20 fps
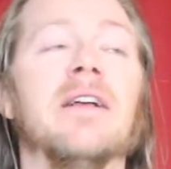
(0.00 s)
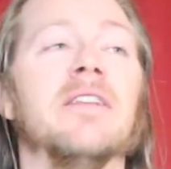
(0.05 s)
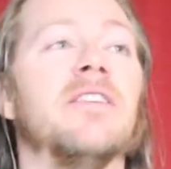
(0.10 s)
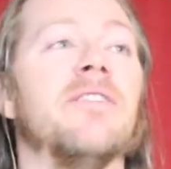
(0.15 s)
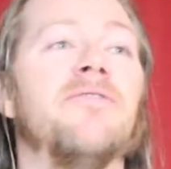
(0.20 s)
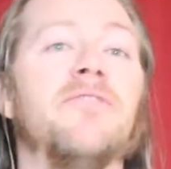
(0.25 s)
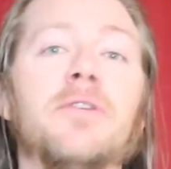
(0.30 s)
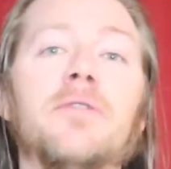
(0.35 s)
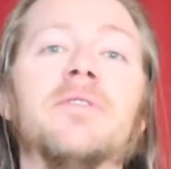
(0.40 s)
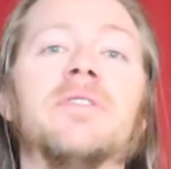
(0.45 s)

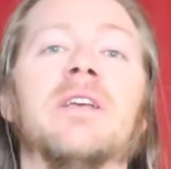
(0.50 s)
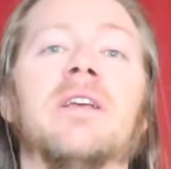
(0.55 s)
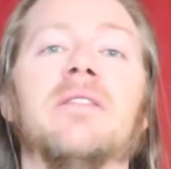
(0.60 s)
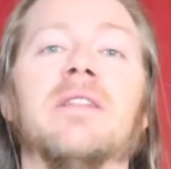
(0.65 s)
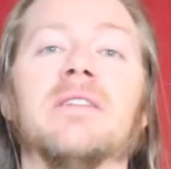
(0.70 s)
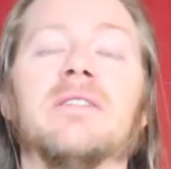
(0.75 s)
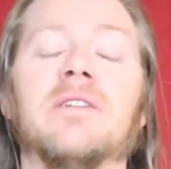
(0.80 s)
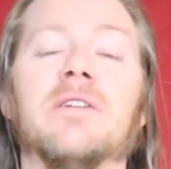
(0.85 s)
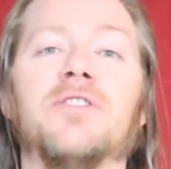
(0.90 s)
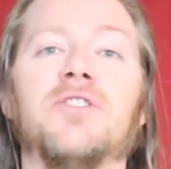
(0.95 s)
diffusing
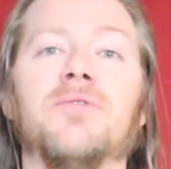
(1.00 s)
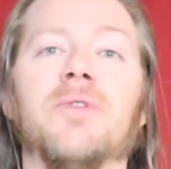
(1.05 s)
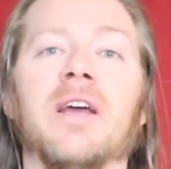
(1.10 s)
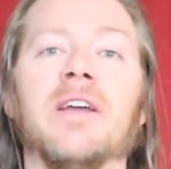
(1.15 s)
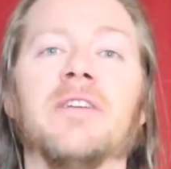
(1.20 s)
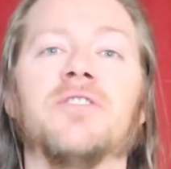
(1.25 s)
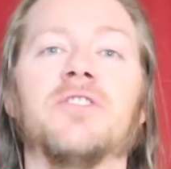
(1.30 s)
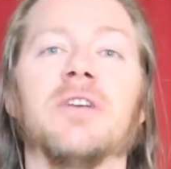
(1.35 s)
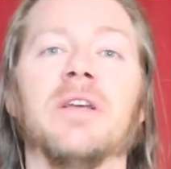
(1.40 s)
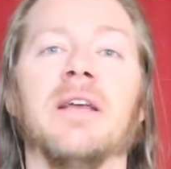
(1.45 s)
the
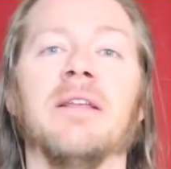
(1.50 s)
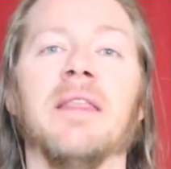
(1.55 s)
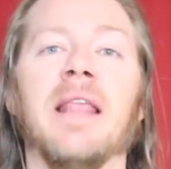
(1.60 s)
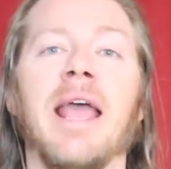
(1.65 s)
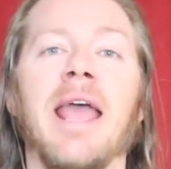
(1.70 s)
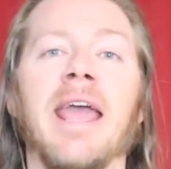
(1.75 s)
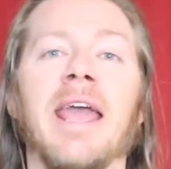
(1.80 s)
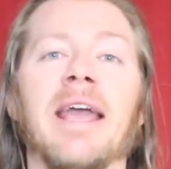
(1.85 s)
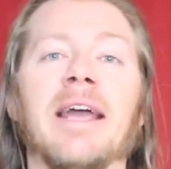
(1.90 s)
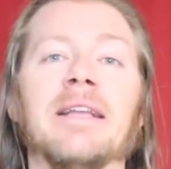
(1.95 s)
situation
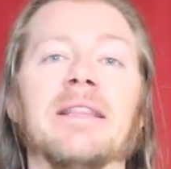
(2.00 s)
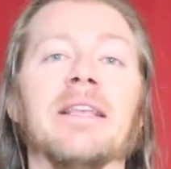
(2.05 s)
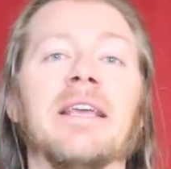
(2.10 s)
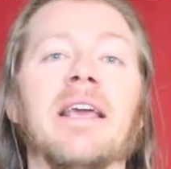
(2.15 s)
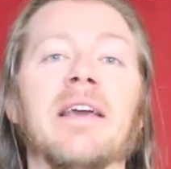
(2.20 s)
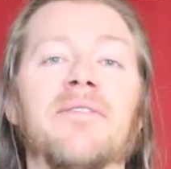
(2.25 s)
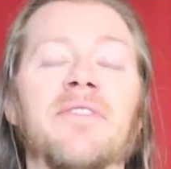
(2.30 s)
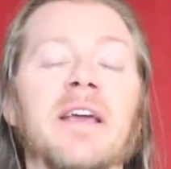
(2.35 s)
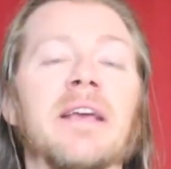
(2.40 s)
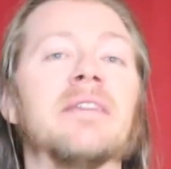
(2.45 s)
and
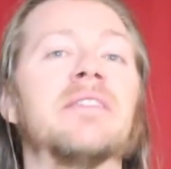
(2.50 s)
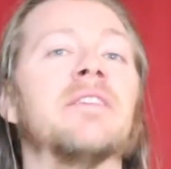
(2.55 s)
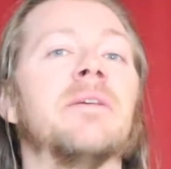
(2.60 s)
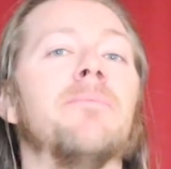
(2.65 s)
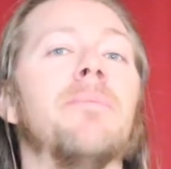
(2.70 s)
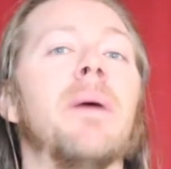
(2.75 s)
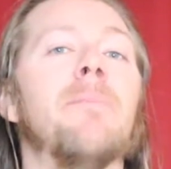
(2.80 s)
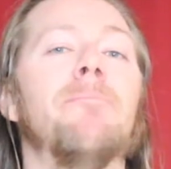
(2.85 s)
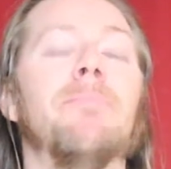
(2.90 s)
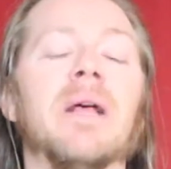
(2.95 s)
giving
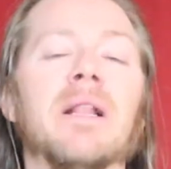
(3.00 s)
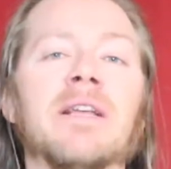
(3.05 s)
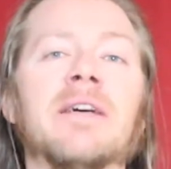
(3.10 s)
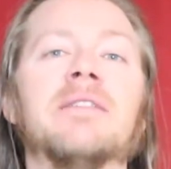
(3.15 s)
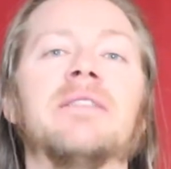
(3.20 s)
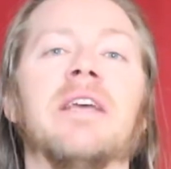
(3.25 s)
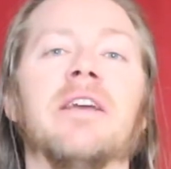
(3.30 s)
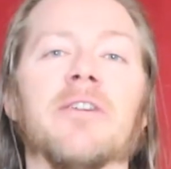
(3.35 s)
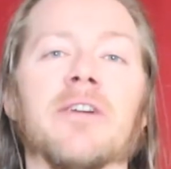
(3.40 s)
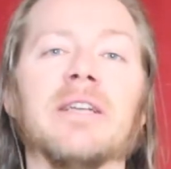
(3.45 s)
some
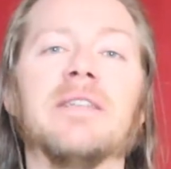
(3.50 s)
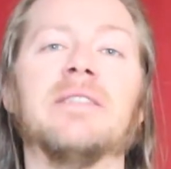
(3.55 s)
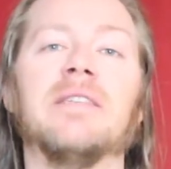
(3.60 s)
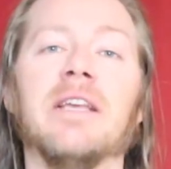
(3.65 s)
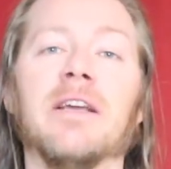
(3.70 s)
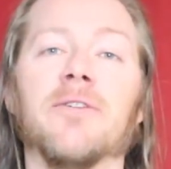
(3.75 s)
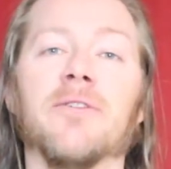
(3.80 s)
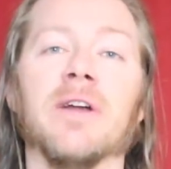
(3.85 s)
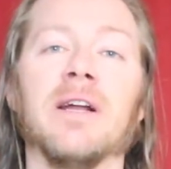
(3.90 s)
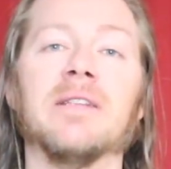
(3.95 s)
military
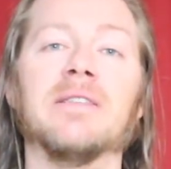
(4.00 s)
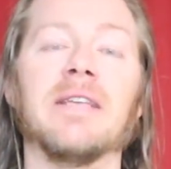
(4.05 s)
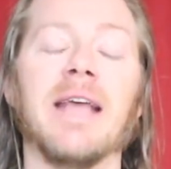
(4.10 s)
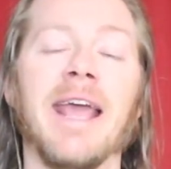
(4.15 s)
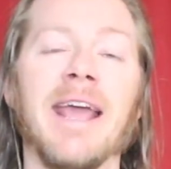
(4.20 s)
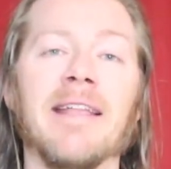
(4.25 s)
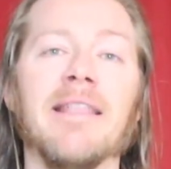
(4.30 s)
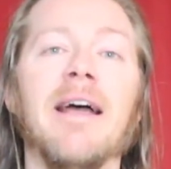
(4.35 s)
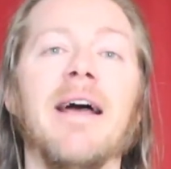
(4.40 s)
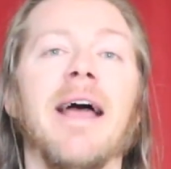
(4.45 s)
secrets,
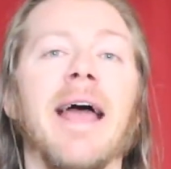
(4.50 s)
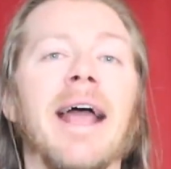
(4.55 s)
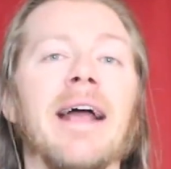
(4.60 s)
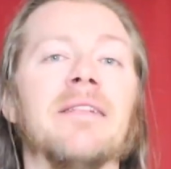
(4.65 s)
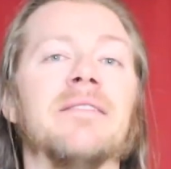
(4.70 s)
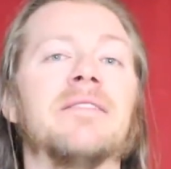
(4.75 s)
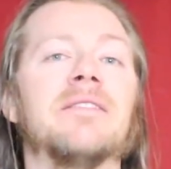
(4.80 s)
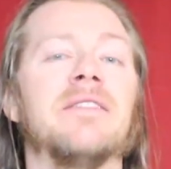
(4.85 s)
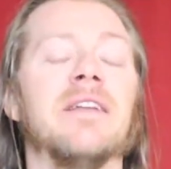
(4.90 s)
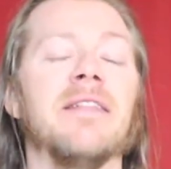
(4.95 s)
and
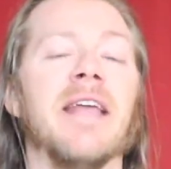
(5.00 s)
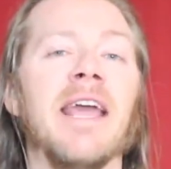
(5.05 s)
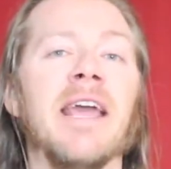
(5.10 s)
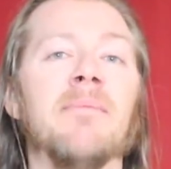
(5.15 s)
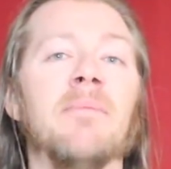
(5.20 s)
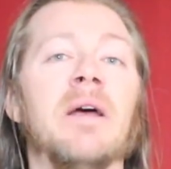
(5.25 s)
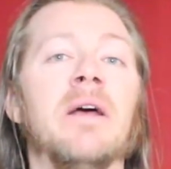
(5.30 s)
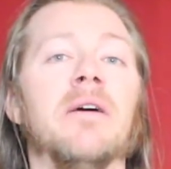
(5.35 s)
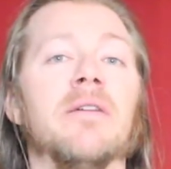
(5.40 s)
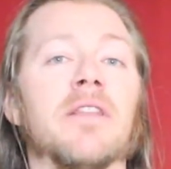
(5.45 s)
hence the
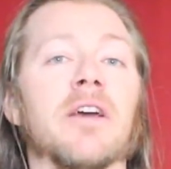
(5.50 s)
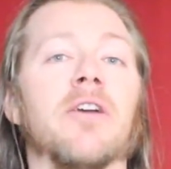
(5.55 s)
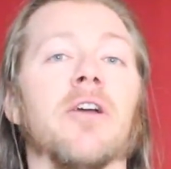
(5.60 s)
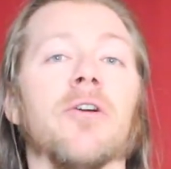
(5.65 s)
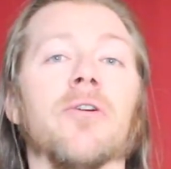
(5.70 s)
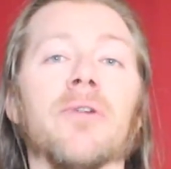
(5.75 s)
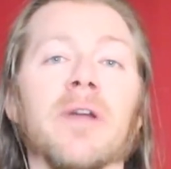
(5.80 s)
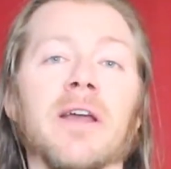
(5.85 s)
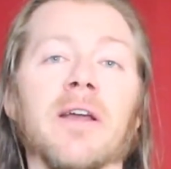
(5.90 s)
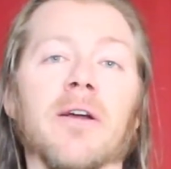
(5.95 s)
name The
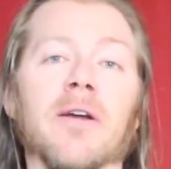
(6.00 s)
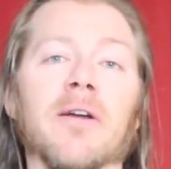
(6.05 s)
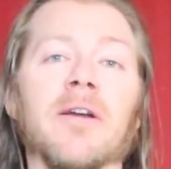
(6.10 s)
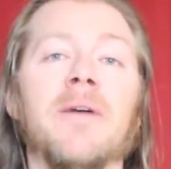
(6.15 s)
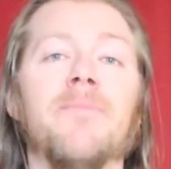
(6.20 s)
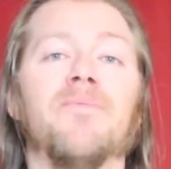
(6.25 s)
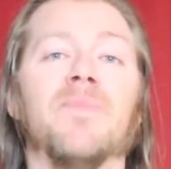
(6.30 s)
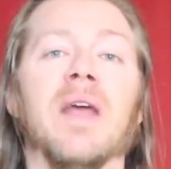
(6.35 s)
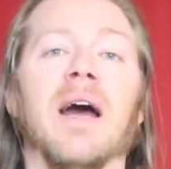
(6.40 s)
Courier.